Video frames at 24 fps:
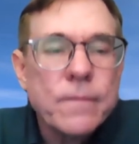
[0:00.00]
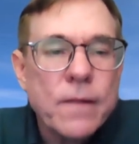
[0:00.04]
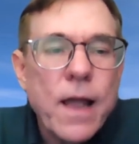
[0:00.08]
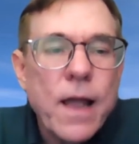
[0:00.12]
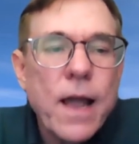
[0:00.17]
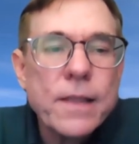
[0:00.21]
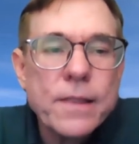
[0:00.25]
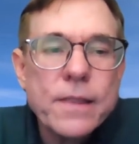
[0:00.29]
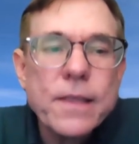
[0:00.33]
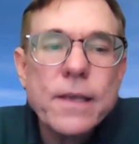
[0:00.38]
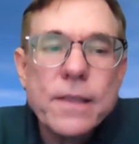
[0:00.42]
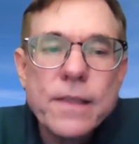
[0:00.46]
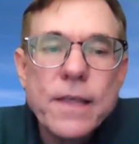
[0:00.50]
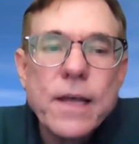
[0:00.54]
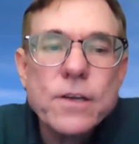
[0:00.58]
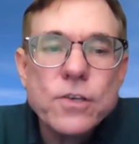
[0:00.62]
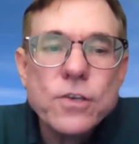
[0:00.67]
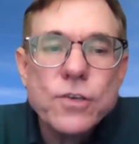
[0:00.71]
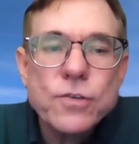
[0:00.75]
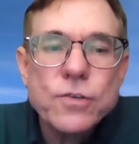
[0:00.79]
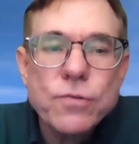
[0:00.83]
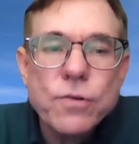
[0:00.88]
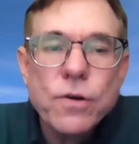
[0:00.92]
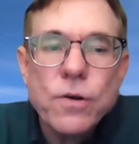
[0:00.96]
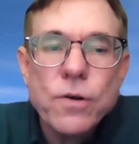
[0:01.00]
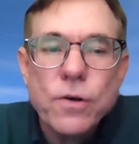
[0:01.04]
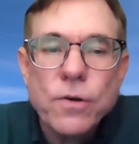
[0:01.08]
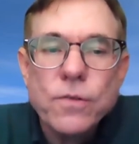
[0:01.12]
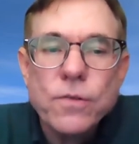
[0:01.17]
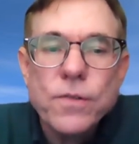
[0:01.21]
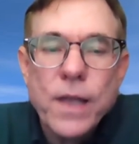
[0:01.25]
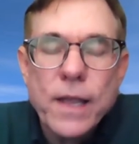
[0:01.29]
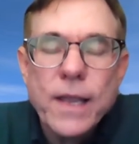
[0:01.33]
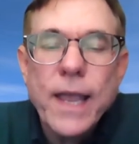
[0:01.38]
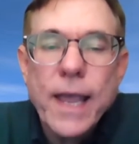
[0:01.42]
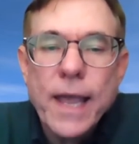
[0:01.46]
I think that's true,
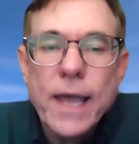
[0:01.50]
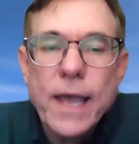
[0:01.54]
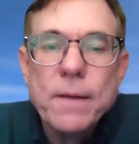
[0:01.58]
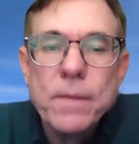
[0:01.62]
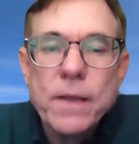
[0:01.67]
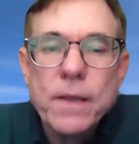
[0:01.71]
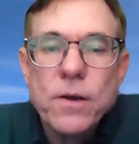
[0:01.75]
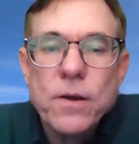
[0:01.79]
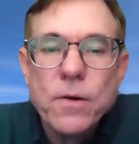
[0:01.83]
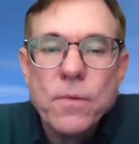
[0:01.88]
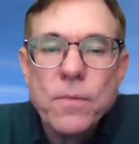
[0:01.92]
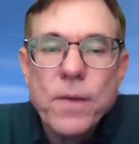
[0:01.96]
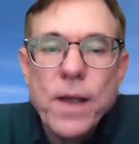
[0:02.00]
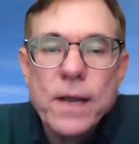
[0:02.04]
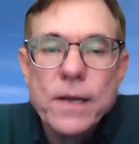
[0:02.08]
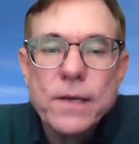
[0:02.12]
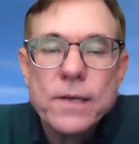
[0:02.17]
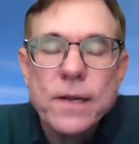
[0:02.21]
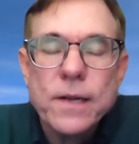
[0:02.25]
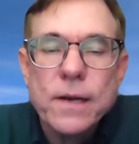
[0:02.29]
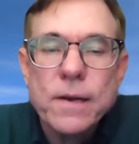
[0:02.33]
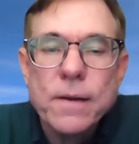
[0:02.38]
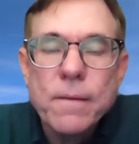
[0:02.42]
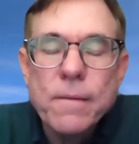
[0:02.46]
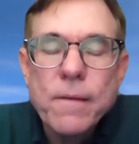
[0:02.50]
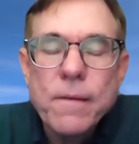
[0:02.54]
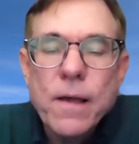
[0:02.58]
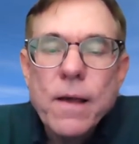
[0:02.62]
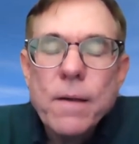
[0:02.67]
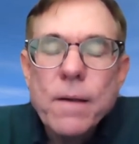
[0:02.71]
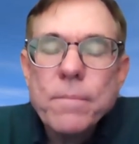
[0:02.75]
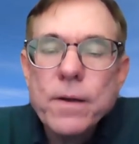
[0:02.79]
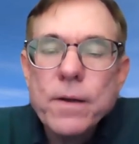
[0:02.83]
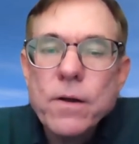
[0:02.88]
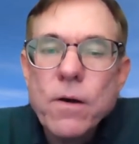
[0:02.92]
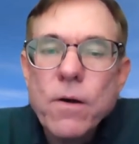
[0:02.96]
they can be corrected,
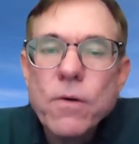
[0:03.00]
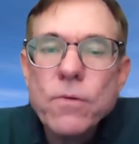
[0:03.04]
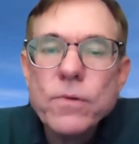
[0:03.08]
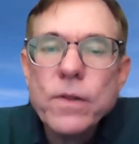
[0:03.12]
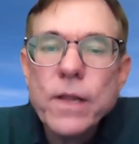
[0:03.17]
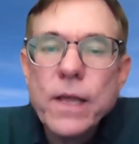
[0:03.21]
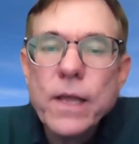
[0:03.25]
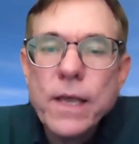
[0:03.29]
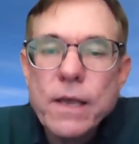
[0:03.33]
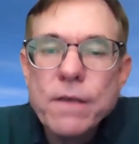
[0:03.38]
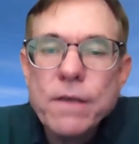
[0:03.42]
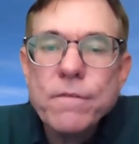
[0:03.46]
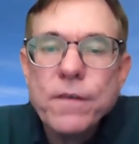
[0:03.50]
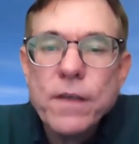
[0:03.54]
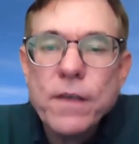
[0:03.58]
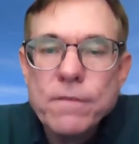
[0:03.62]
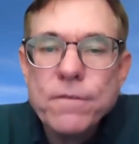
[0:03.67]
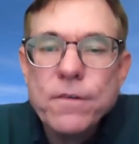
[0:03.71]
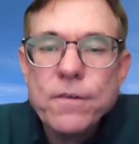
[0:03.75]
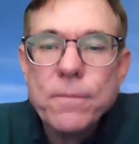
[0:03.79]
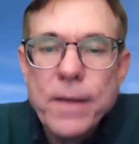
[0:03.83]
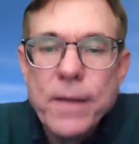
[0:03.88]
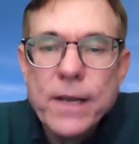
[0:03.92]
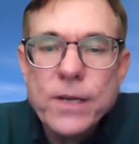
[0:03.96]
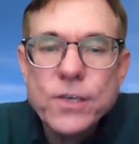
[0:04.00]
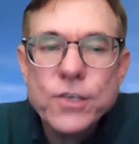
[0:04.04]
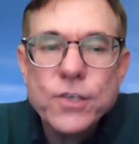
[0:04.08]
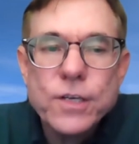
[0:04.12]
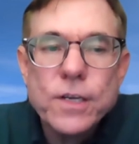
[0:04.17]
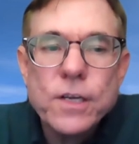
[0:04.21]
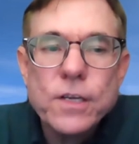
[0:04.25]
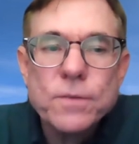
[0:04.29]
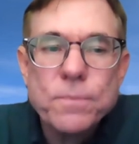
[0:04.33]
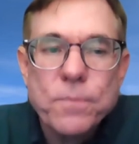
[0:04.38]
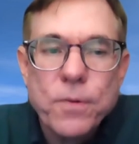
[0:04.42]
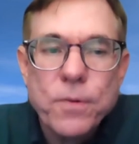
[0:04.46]
but only if information
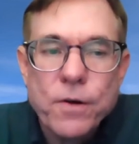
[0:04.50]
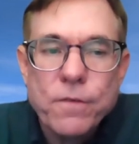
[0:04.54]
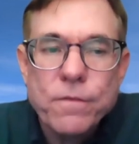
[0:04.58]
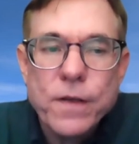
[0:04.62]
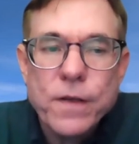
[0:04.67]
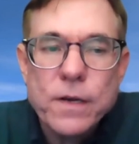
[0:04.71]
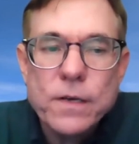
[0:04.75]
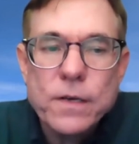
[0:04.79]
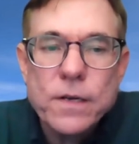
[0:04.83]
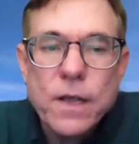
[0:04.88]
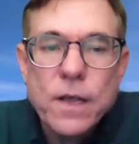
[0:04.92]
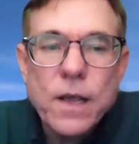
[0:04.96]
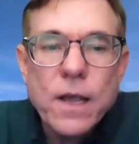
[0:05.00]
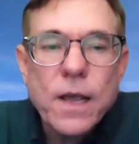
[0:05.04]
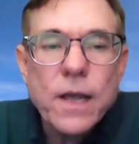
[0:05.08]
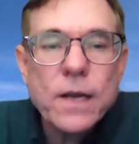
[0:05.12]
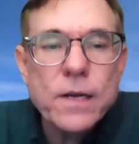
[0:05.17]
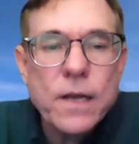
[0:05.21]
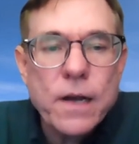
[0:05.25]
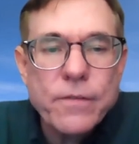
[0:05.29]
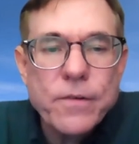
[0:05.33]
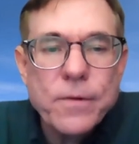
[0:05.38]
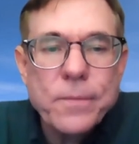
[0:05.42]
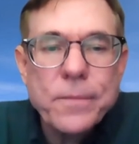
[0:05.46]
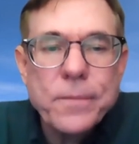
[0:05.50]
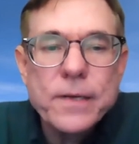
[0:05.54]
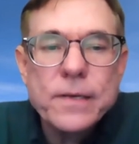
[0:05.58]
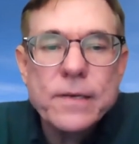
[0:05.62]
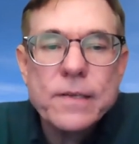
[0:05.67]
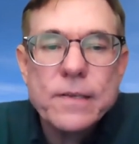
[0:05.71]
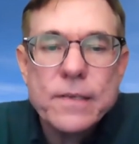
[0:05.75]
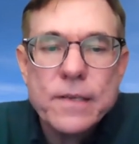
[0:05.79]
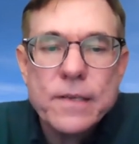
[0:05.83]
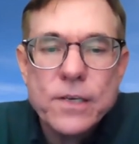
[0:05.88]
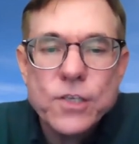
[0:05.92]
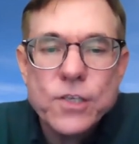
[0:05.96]
is perfect and government
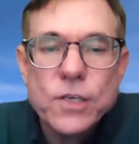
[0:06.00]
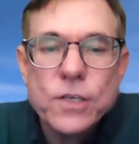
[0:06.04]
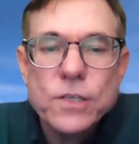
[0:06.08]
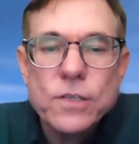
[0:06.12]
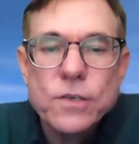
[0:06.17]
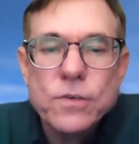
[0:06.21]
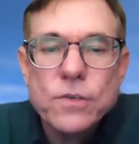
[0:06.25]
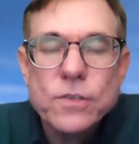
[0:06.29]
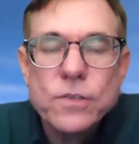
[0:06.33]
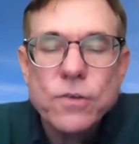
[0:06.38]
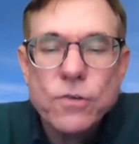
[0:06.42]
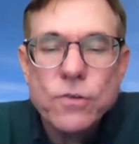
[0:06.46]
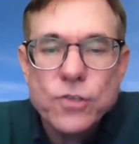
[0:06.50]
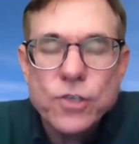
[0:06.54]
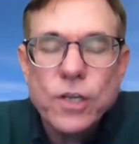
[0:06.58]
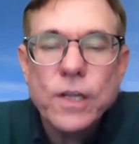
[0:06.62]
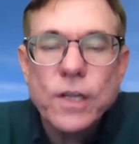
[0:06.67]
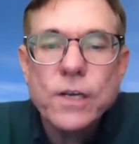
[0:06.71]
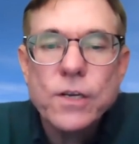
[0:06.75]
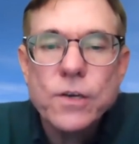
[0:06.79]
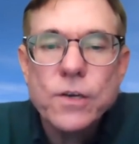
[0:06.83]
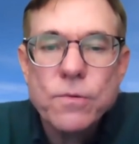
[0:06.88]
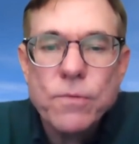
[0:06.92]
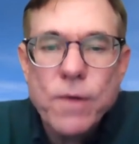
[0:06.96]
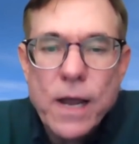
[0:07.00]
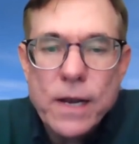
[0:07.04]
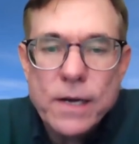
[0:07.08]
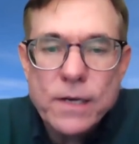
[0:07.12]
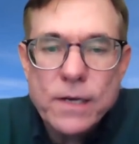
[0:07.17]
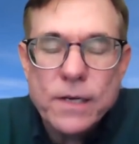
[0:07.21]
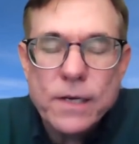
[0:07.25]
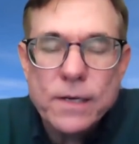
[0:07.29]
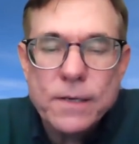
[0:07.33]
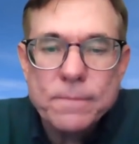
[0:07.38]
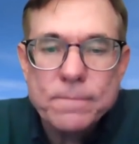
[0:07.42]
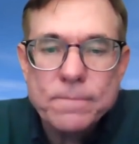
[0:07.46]
decisions are socially directed.